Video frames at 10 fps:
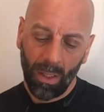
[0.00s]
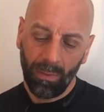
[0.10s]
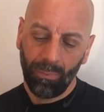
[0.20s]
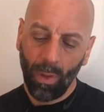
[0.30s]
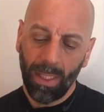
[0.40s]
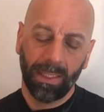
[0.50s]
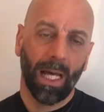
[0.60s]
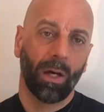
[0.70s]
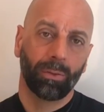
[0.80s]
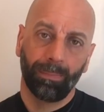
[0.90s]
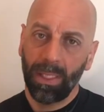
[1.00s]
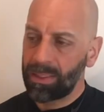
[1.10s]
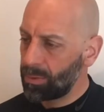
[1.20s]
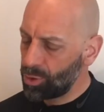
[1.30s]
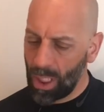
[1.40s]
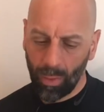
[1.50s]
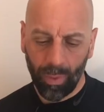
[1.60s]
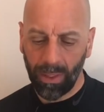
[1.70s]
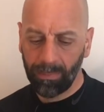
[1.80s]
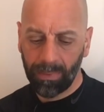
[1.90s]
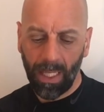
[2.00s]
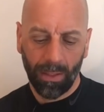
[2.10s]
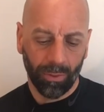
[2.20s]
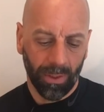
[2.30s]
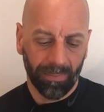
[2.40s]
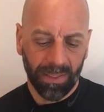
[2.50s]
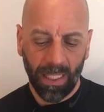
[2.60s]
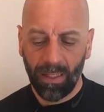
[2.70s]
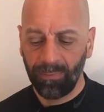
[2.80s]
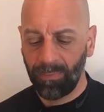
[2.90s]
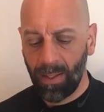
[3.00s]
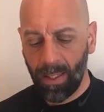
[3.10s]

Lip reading: If you are in doubt, please check with Canyon themselves,